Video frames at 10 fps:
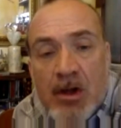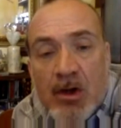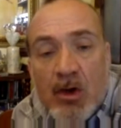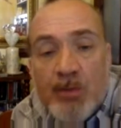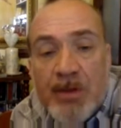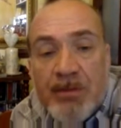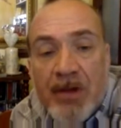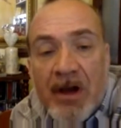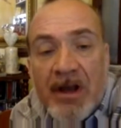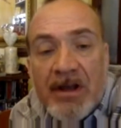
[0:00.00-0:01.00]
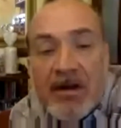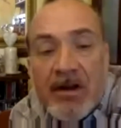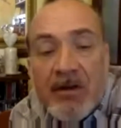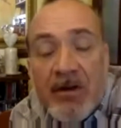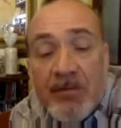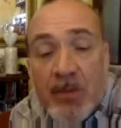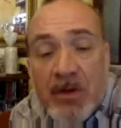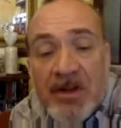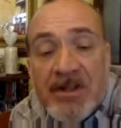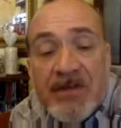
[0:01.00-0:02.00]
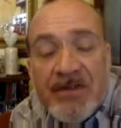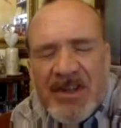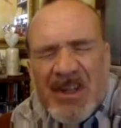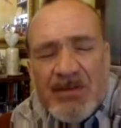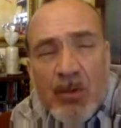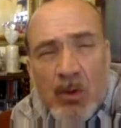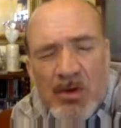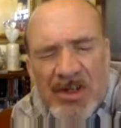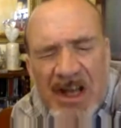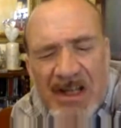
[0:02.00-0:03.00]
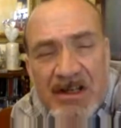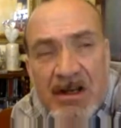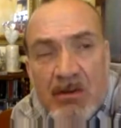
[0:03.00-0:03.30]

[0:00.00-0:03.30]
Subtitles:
could be by array of booleans if it's a small set.